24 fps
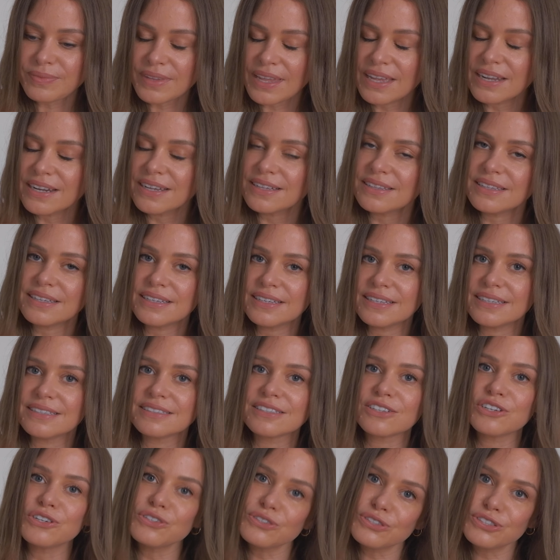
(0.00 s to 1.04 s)
And I think it's
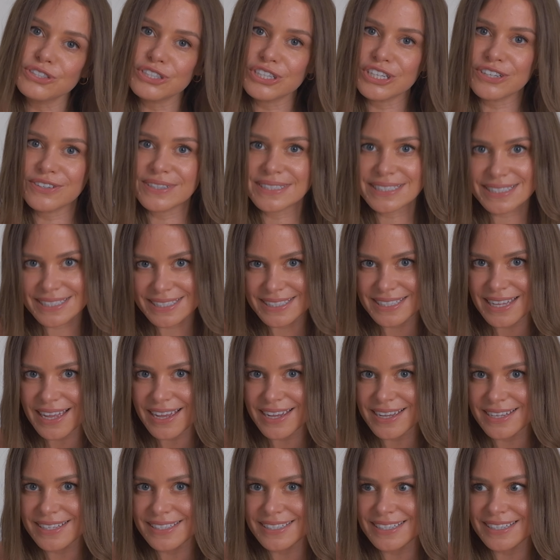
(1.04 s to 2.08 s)
culture and
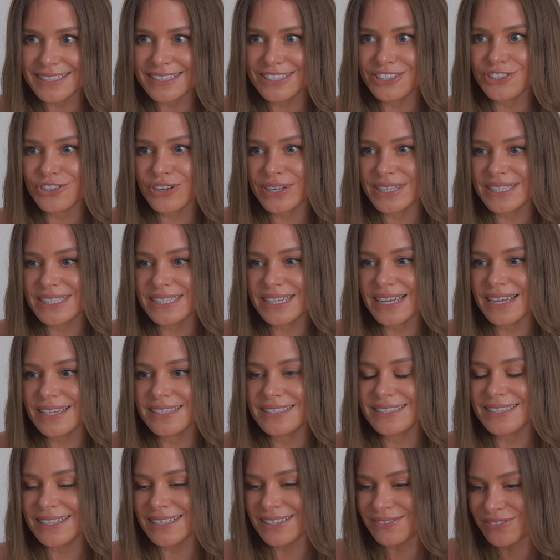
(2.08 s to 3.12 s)
society that tries to get
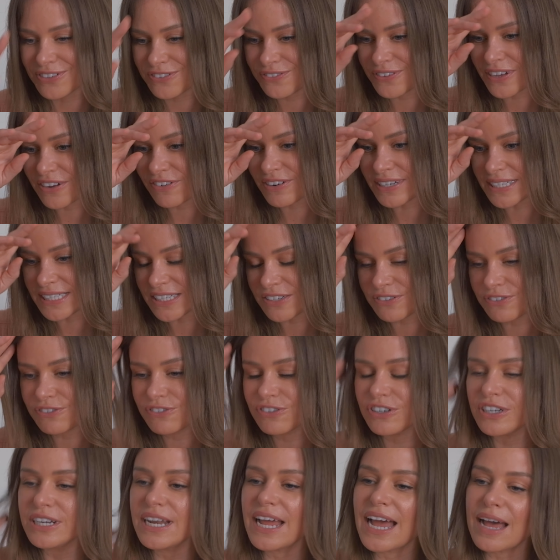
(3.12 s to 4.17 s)
us to live a very
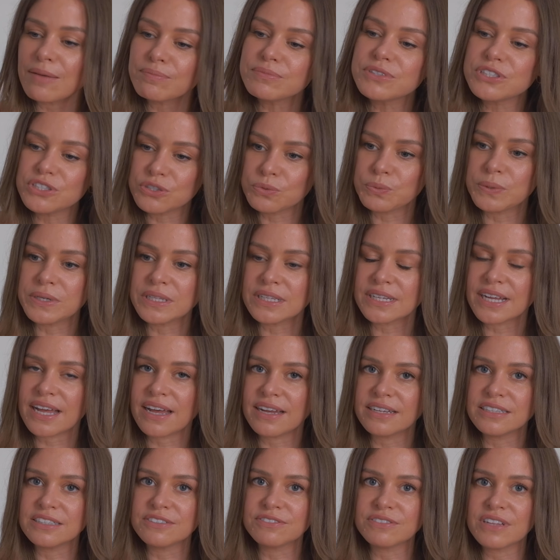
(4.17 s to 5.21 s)
different hamster wheel
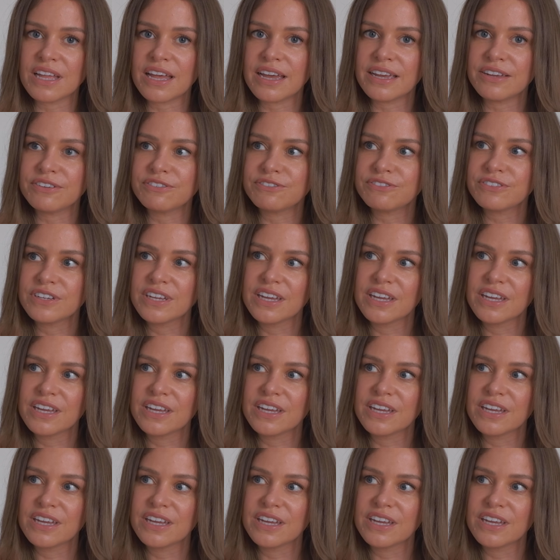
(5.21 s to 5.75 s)
kind of life